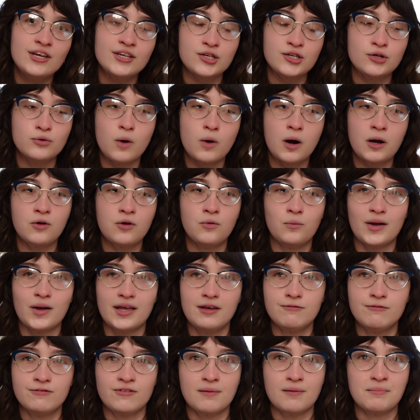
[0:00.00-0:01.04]
You walk
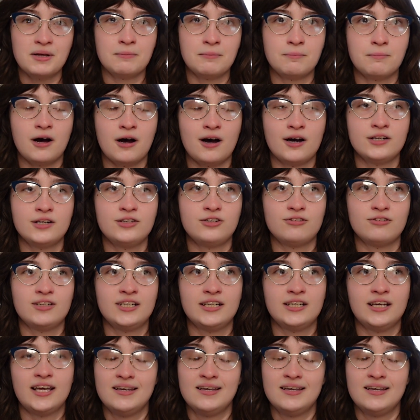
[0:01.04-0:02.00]
away from it pondering